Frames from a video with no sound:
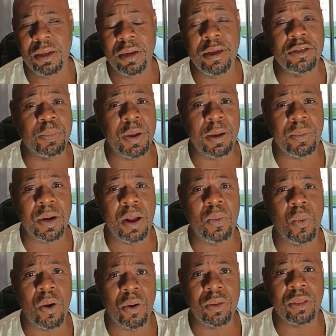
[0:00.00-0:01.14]
These are people
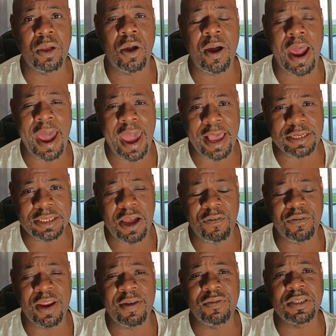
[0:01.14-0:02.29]
that work their ass
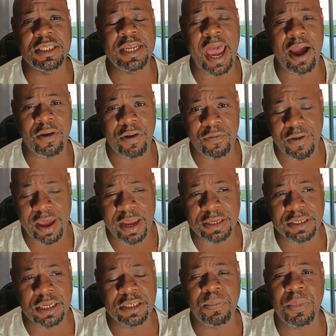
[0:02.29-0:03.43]
off. They've sacrificed.
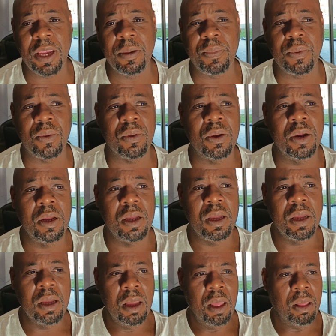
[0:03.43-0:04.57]
These are people
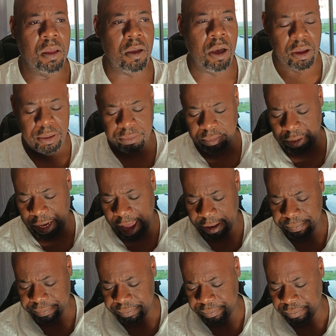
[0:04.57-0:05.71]

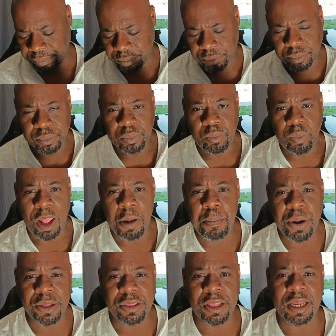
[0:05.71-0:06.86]
that
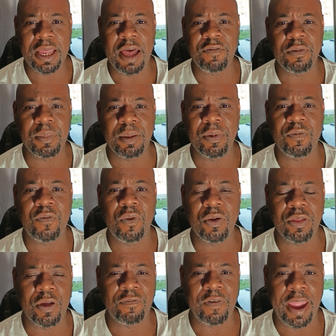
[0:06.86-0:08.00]
put the government before
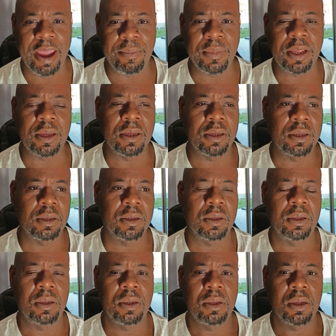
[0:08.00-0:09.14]
their family.
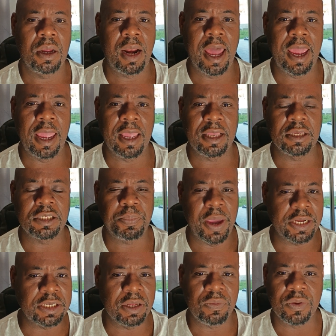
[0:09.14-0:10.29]
Like,
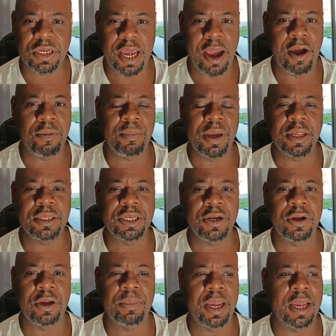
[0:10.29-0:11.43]
especially retired
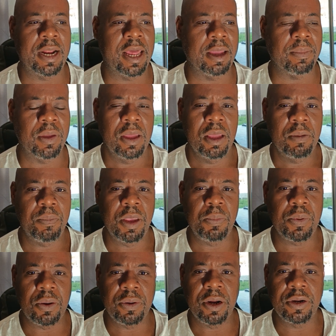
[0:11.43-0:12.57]
military, man. Like, people don't